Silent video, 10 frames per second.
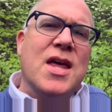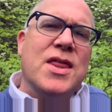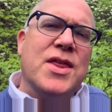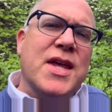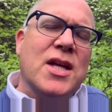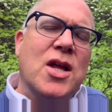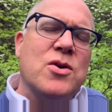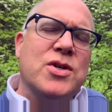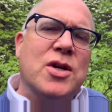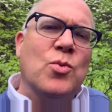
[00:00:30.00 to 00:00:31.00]
The
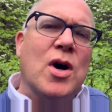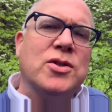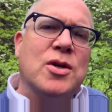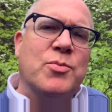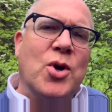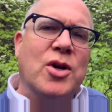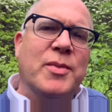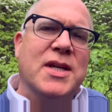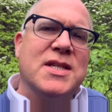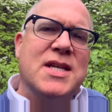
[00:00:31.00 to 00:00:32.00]
theologian Walter
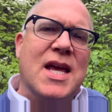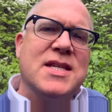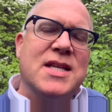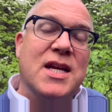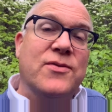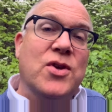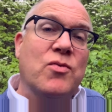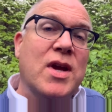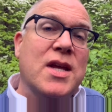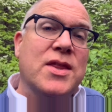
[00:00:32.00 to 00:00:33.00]
Brueggemann says that if you
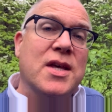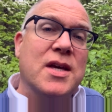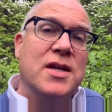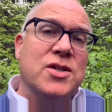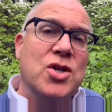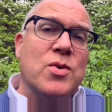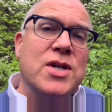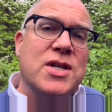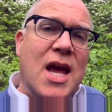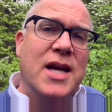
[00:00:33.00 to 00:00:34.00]
read the
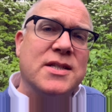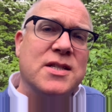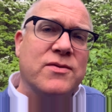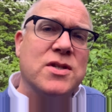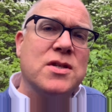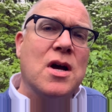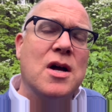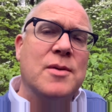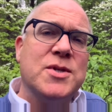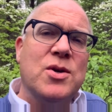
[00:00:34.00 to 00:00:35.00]
Jewish texts of the
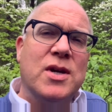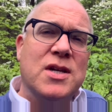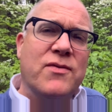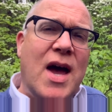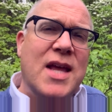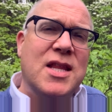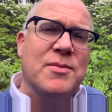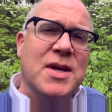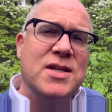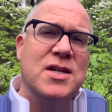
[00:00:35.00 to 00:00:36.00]
Psalms, you can divide
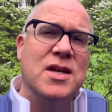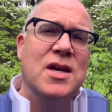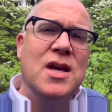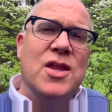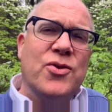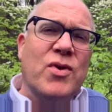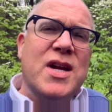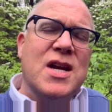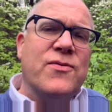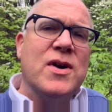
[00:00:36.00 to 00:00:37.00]
them into three
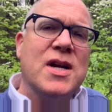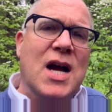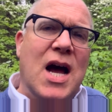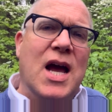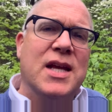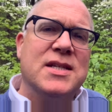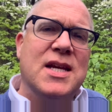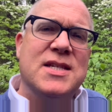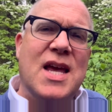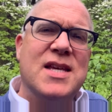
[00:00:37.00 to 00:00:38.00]
different kinds.
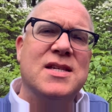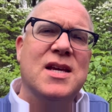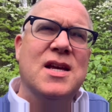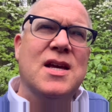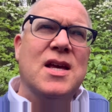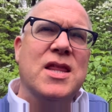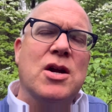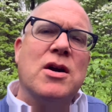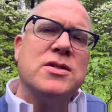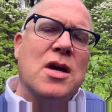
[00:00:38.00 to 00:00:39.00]
He says
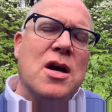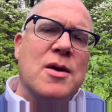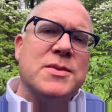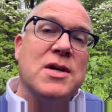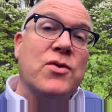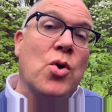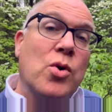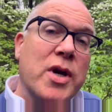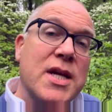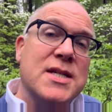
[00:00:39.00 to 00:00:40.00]
there are Psalms of
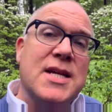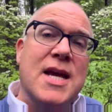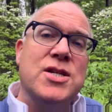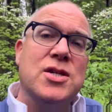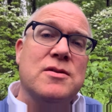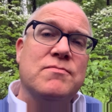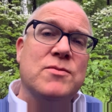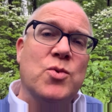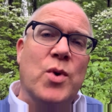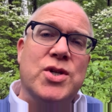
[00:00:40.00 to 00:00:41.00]
orientation,
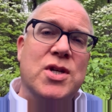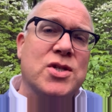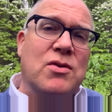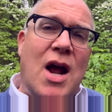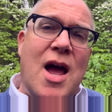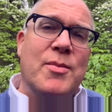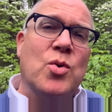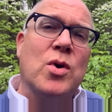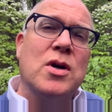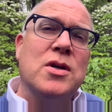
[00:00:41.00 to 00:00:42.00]
which describe a
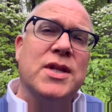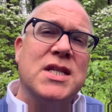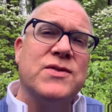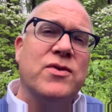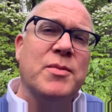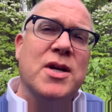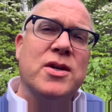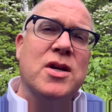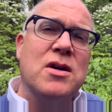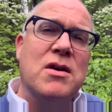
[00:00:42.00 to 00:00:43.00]
world that's
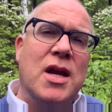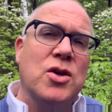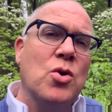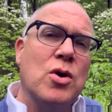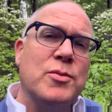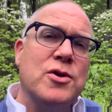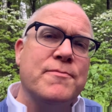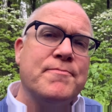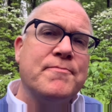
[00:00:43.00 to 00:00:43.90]
familiar and normal.